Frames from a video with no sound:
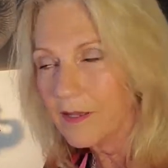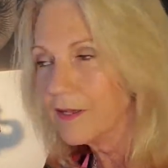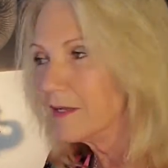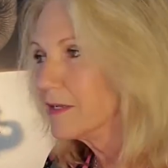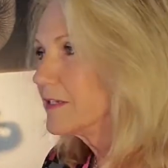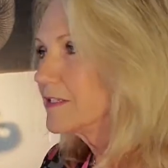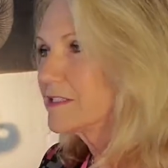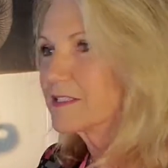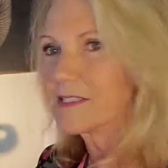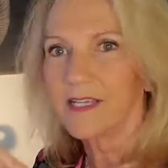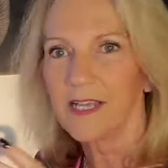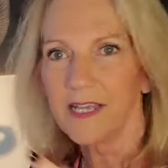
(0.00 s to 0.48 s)

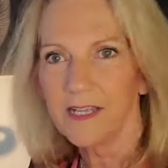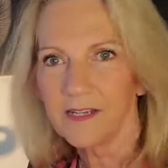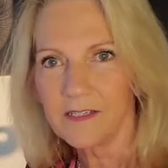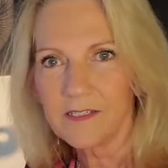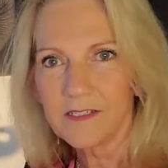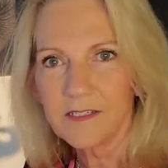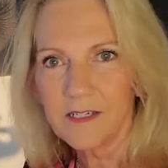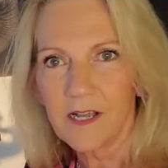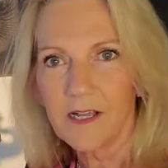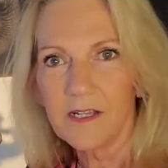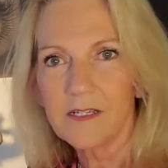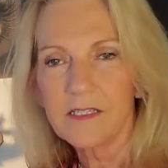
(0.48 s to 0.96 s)

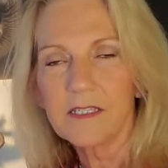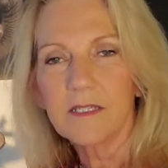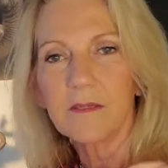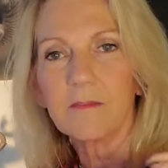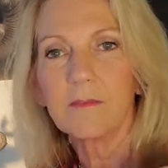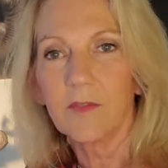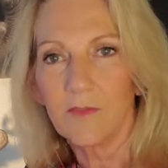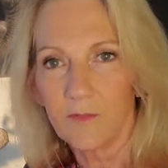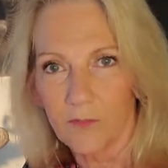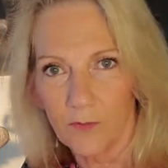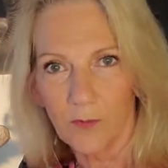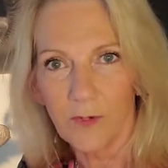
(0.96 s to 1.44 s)
sanitize them
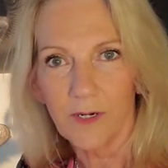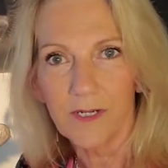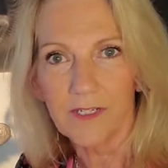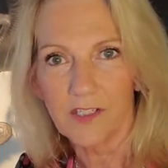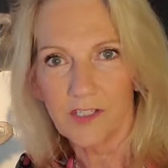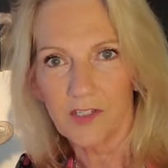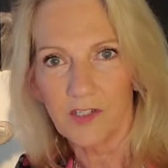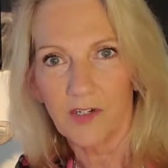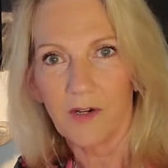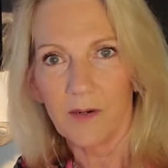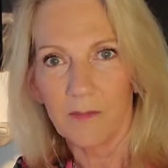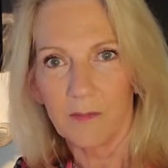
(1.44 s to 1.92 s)
before I
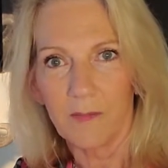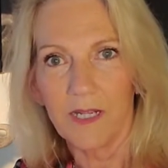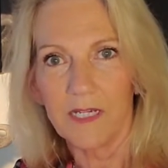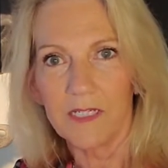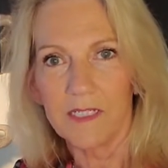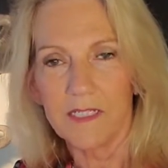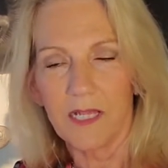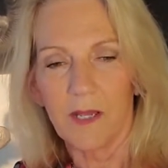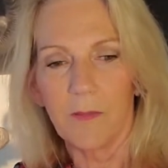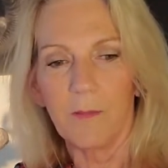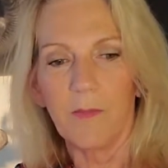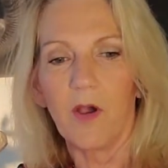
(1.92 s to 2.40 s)
start my
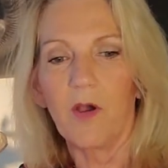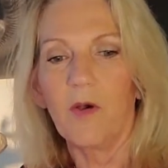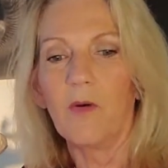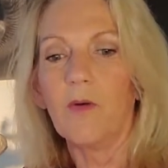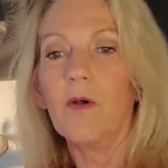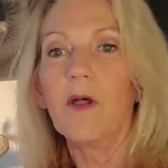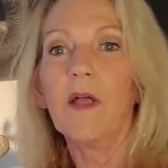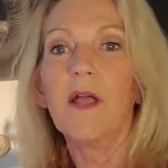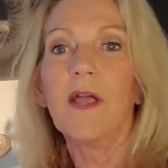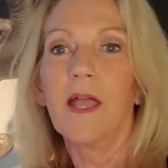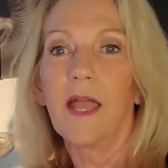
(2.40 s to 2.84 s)
demo,